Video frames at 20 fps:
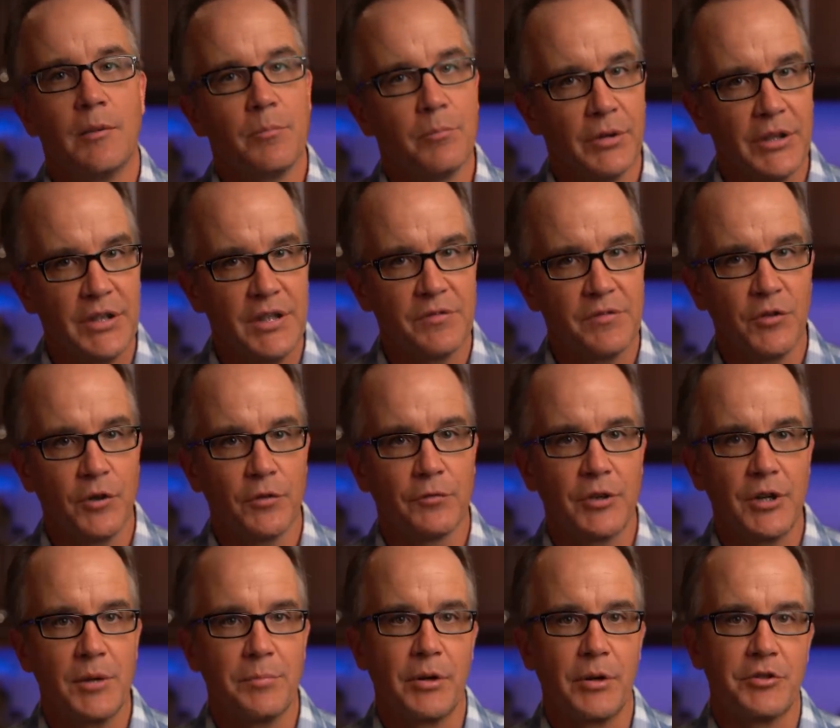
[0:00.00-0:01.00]
please feel
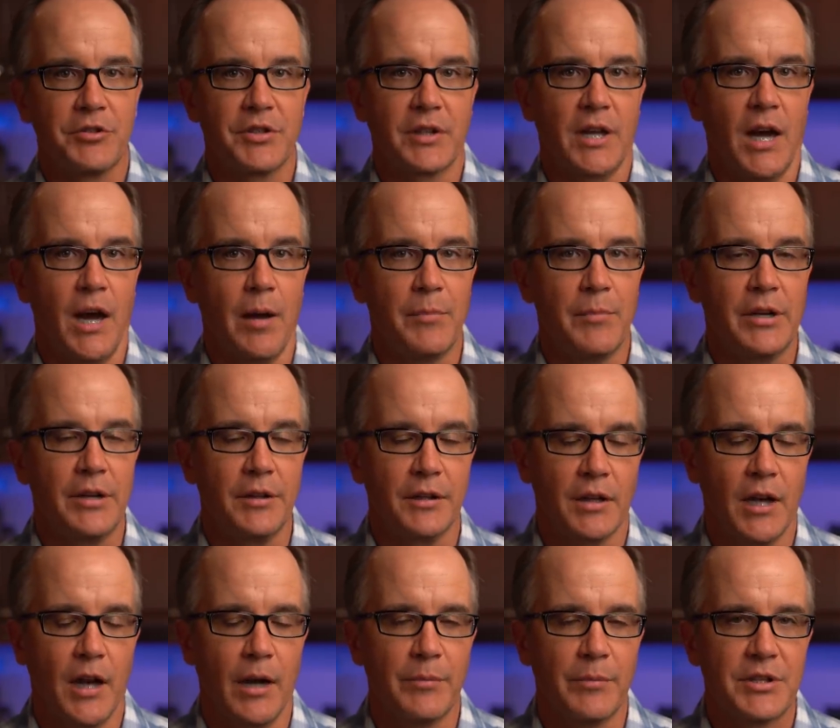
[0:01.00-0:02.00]
free to post a comment in the
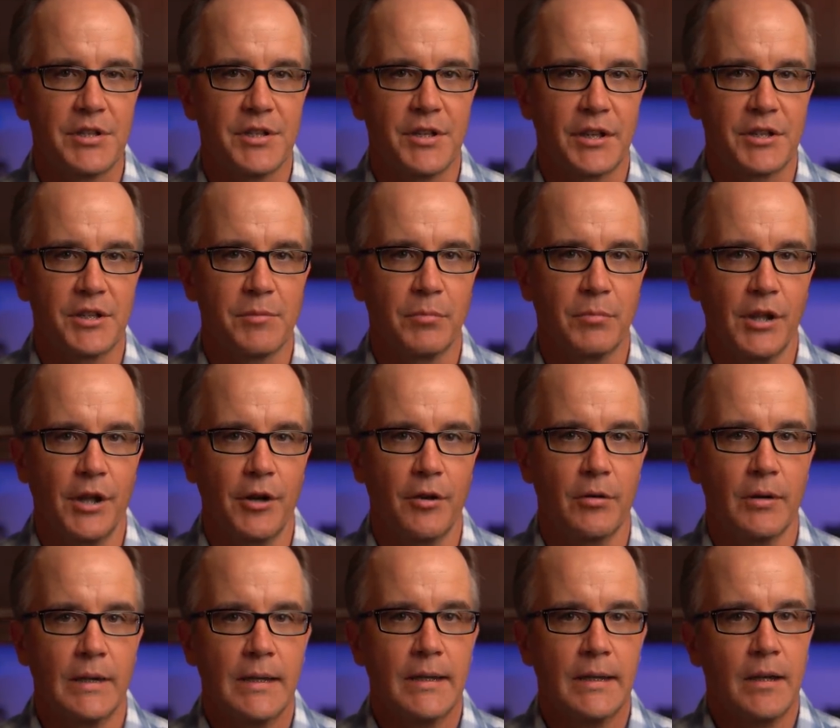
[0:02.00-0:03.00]
comments section below.